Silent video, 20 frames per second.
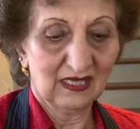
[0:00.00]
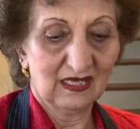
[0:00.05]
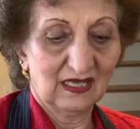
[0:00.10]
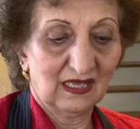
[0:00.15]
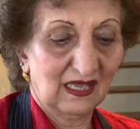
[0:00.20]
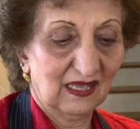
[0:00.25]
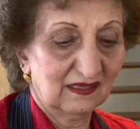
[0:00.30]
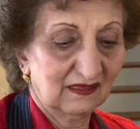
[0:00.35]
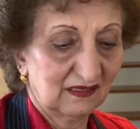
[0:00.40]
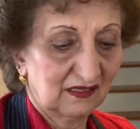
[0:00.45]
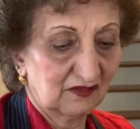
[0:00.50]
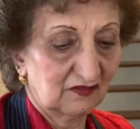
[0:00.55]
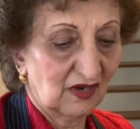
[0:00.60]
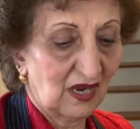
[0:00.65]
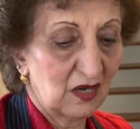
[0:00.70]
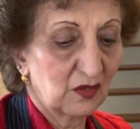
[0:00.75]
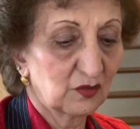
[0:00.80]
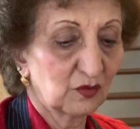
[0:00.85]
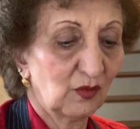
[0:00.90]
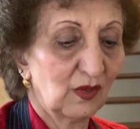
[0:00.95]
And the
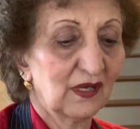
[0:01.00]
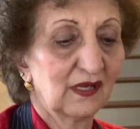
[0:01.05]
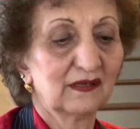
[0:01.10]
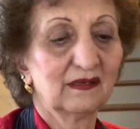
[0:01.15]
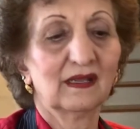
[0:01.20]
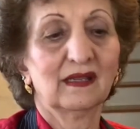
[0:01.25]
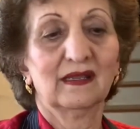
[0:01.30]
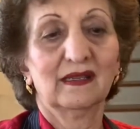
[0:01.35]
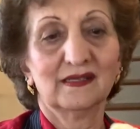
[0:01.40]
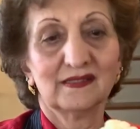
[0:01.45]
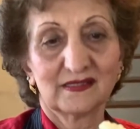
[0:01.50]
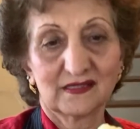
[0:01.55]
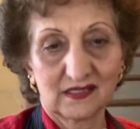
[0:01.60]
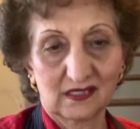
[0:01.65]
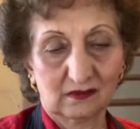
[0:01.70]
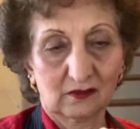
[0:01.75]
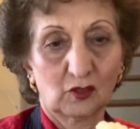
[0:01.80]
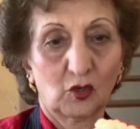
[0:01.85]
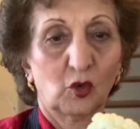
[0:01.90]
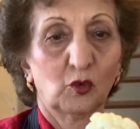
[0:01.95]
round one is
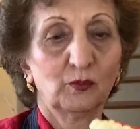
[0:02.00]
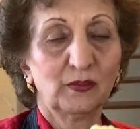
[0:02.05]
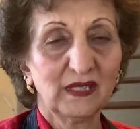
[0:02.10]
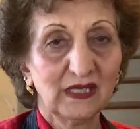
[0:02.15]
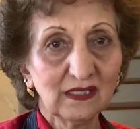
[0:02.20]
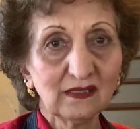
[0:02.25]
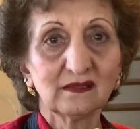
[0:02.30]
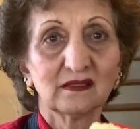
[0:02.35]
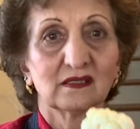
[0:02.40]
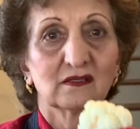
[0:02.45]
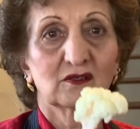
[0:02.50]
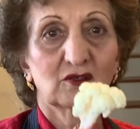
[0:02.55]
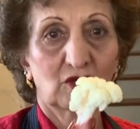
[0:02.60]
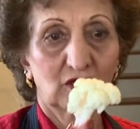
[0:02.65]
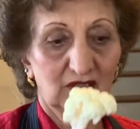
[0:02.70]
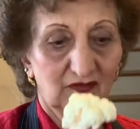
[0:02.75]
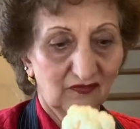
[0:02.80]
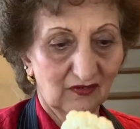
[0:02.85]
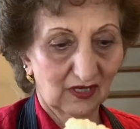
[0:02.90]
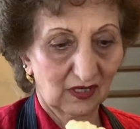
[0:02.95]
gobi, the
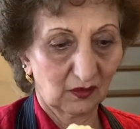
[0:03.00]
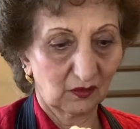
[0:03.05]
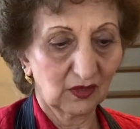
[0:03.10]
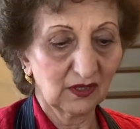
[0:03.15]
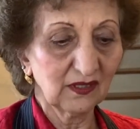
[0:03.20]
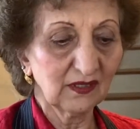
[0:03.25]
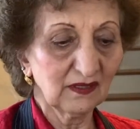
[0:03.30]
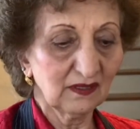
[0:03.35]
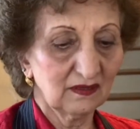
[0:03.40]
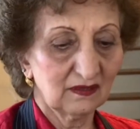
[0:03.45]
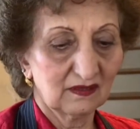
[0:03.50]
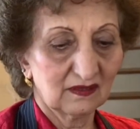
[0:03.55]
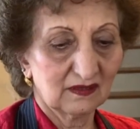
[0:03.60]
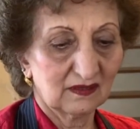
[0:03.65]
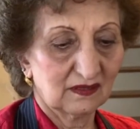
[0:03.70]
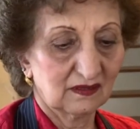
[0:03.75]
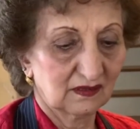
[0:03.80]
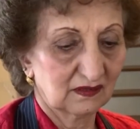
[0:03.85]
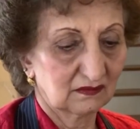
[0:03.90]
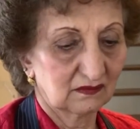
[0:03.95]
cauliflower.
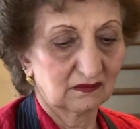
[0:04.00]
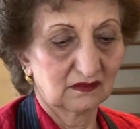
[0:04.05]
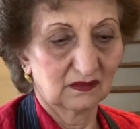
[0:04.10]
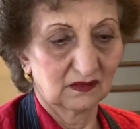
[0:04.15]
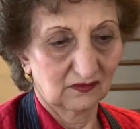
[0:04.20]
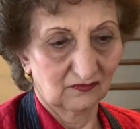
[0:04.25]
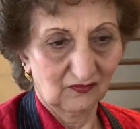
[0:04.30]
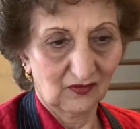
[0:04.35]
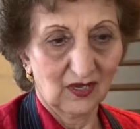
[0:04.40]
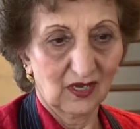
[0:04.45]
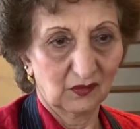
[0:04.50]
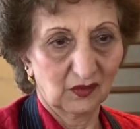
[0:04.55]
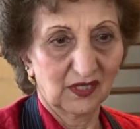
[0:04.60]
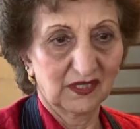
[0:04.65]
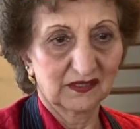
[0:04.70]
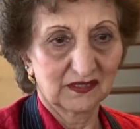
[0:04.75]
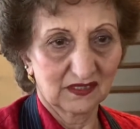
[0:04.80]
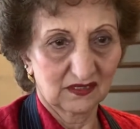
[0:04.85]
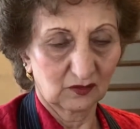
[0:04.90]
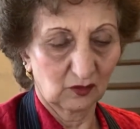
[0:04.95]
Uh, the
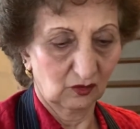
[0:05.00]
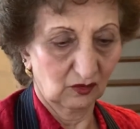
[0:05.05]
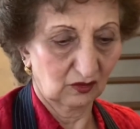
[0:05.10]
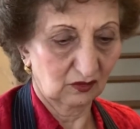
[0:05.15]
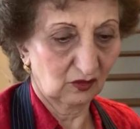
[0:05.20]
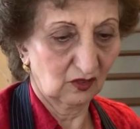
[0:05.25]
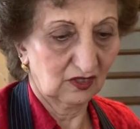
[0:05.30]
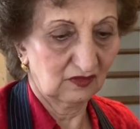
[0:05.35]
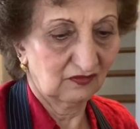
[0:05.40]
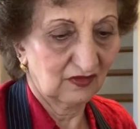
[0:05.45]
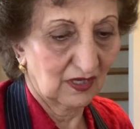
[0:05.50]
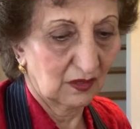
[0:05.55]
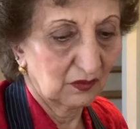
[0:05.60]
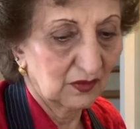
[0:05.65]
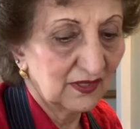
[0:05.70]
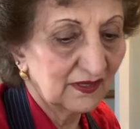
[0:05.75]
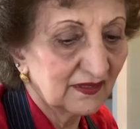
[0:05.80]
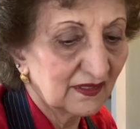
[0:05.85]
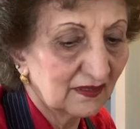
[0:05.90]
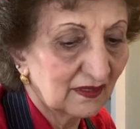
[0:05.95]
floweret is uh, cauliflower
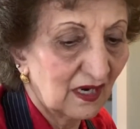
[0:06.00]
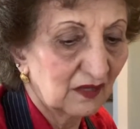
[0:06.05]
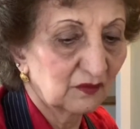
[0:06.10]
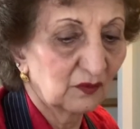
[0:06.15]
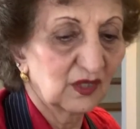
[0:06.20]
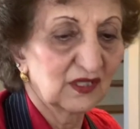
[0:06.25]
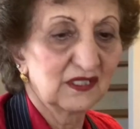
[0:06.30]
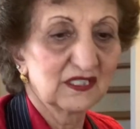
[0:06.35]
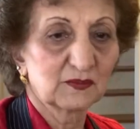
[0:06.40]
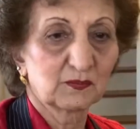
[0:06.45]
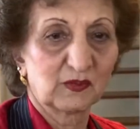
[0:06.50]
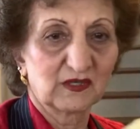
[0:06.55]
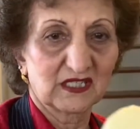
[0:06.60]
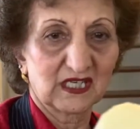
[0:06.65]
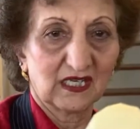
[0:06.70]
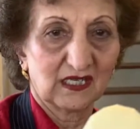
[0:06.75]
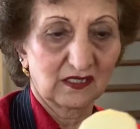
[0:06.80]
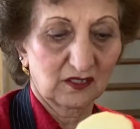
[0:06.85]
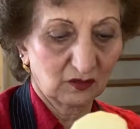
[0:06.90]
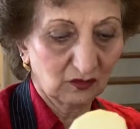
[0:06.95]
and the round one is
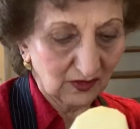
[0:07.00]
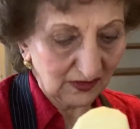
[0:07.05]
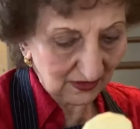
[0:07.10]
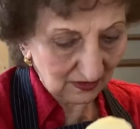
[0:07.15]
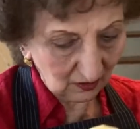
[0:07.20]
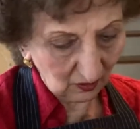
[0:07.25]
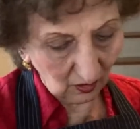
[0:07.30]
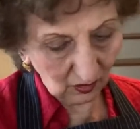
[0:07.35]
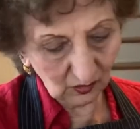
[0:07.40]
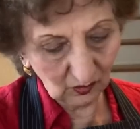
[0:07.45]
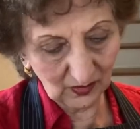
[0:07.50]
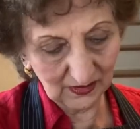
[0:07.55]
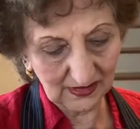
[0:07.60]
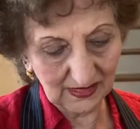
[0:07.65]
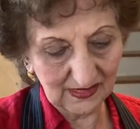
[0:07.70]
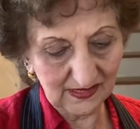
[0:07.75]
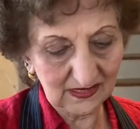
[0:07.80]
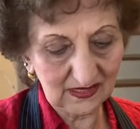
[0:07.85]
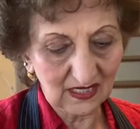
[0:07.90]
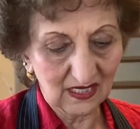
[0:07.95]
potato and the long one
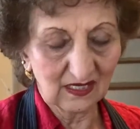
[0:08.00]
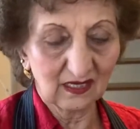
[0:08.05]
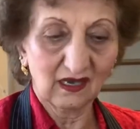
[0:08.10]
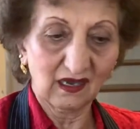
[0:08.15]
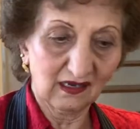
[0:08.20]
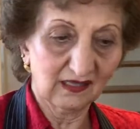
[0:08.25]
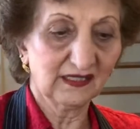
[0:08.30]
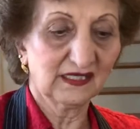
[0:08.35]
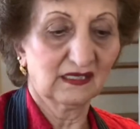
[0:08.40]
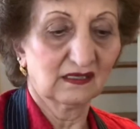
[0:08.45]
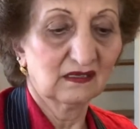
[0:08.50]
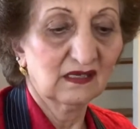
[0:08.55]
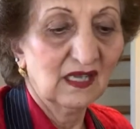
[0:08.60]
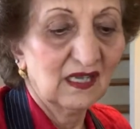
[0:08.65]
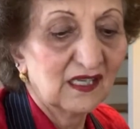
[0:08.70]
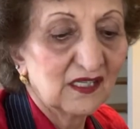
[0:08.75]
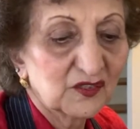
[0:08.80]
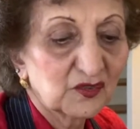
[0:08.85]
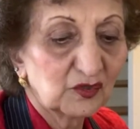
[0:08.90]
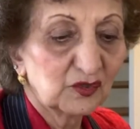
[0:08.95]
is onion.
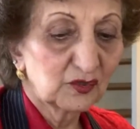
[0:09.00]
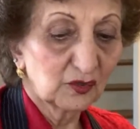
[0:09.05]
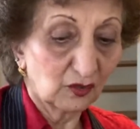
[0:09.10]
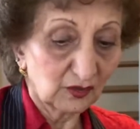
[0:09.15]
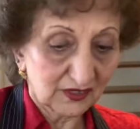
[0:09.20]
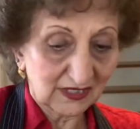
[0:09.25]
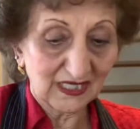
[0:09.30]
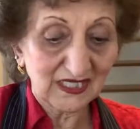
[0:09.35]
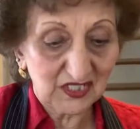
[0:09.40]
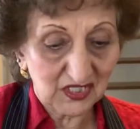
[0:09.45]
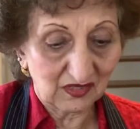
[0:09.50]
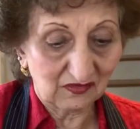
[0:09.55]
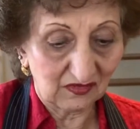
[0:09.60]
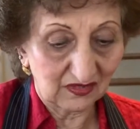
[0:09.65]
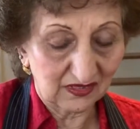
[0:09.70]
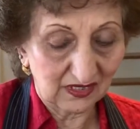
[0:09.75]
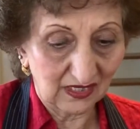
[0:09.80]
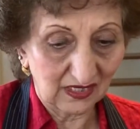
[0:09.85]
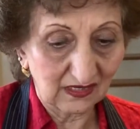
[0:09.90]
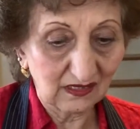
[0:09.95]
So you don't touch
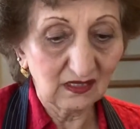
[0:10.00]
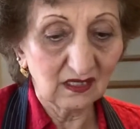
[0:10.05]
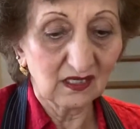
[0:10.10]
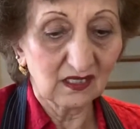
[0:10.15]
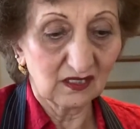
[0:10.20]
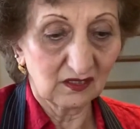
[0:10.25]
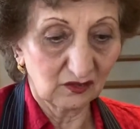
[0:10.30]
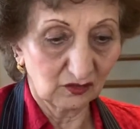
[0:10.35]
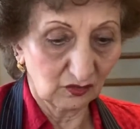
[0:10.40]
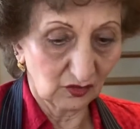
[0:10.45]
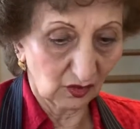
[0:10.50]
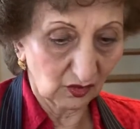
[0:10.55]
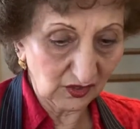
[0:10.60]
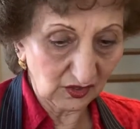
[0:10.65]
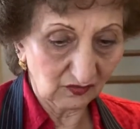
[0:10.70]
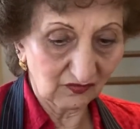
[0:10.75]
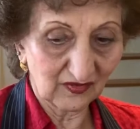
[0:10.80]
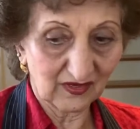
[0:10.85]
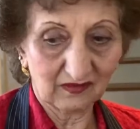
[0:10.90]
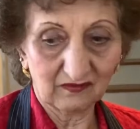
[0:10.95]
everything. You know your
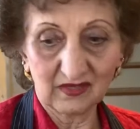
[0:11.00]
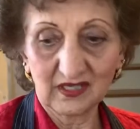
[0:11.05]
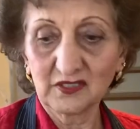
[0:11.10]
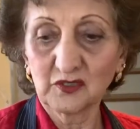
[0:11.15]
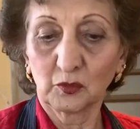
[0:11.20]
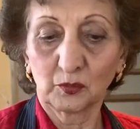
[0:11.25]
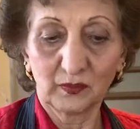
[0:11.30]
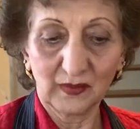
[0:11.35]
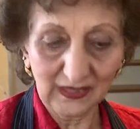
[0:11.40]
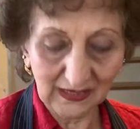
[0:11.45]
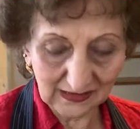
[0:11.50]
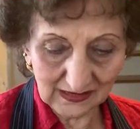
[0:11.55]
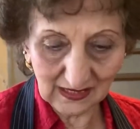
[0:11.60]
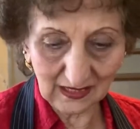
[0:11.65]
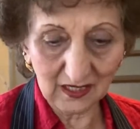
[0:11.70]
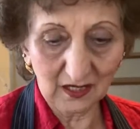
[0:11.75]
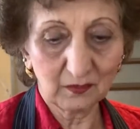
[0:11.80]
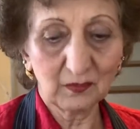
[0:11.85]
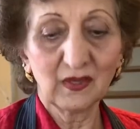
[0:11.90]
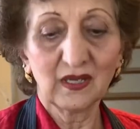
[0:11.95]
favorite, you pick it
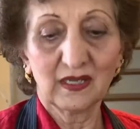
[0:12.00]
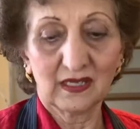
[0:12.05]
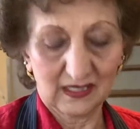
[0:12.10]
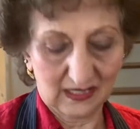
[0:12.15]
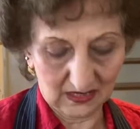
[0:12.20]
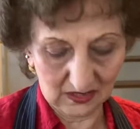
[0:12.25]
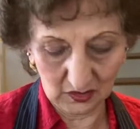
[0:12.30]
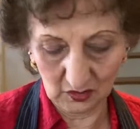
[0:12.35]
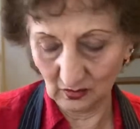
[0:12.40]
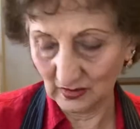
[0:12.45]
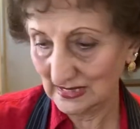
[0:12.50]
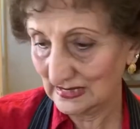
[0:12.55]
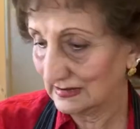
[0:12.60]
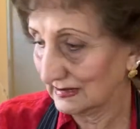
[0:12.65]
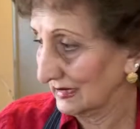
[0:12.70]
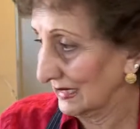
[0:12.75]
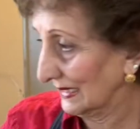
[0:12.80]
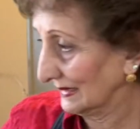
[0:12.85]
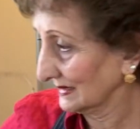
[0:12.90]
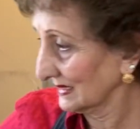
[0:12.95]
up and you eat
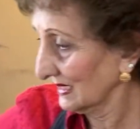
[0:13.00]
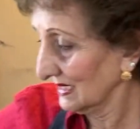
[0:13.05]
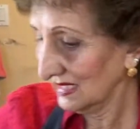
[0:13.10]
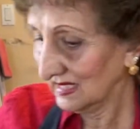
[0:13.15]
that.